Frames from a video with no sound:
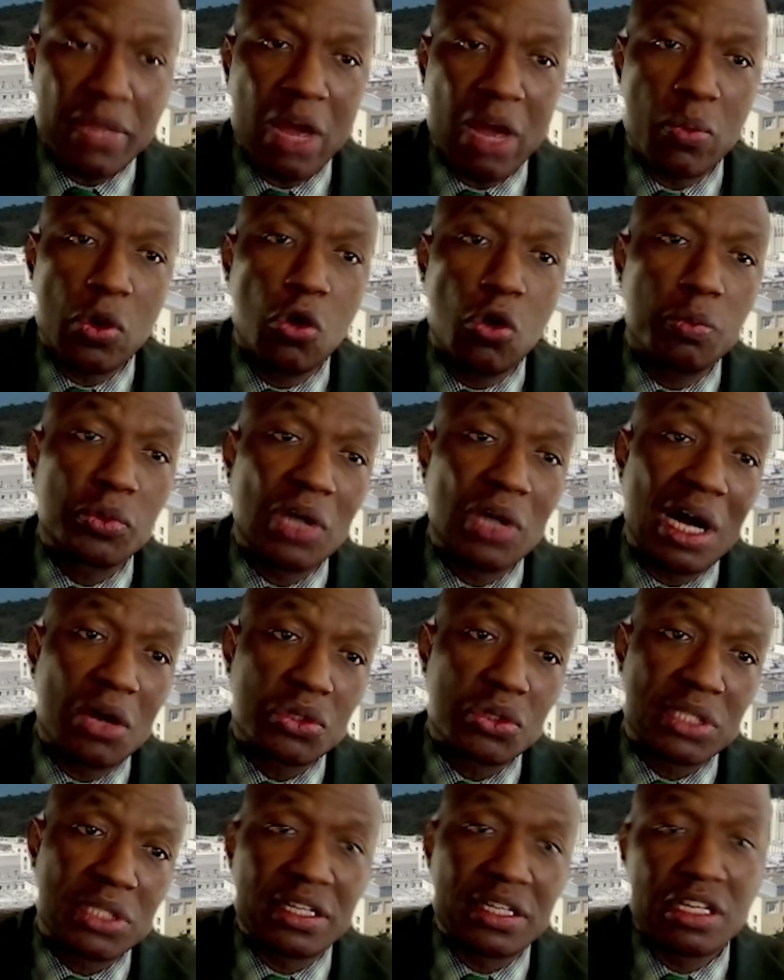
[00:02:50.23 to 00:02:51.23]
And we hope to
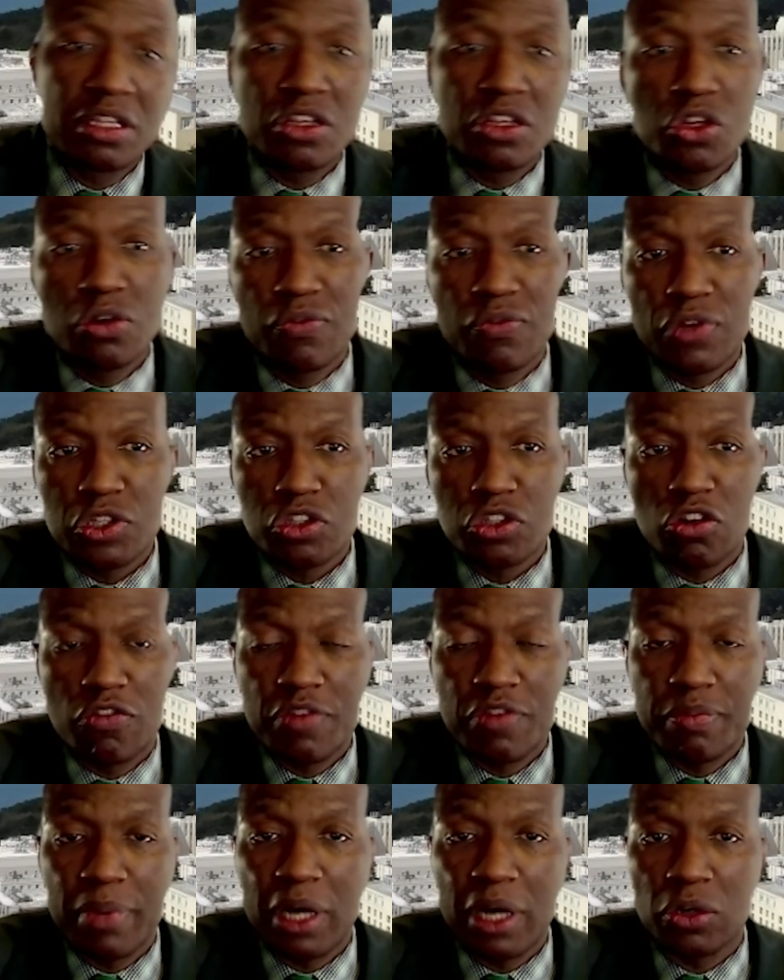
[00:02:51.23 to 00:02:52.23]
house that in the University of
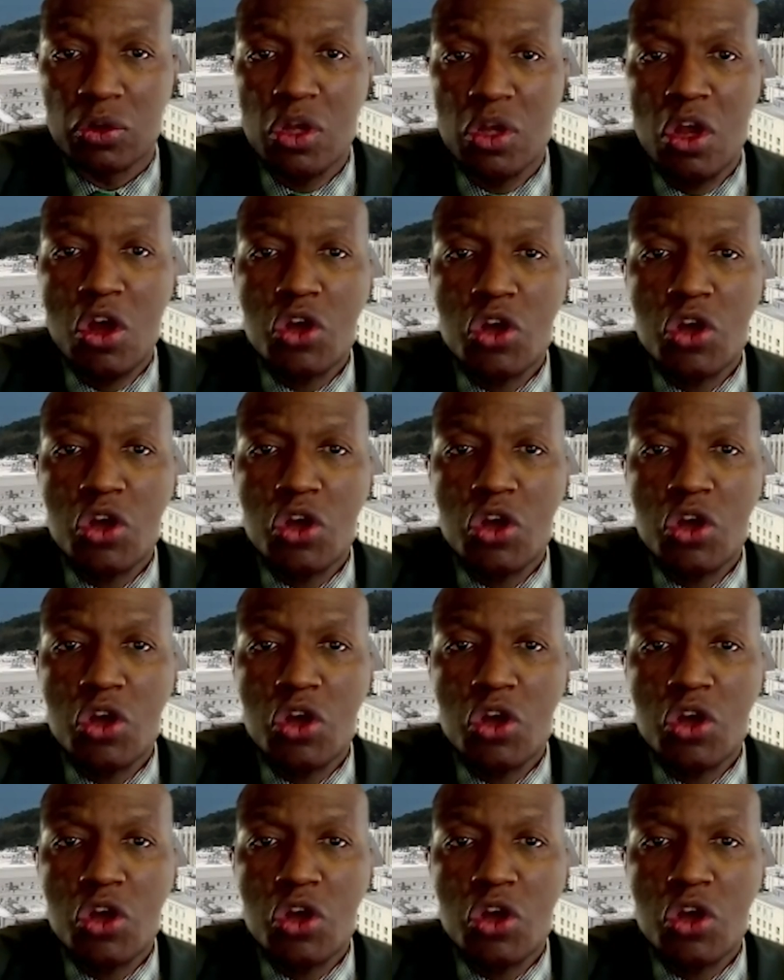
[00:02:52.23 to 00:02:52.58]
Ibadan.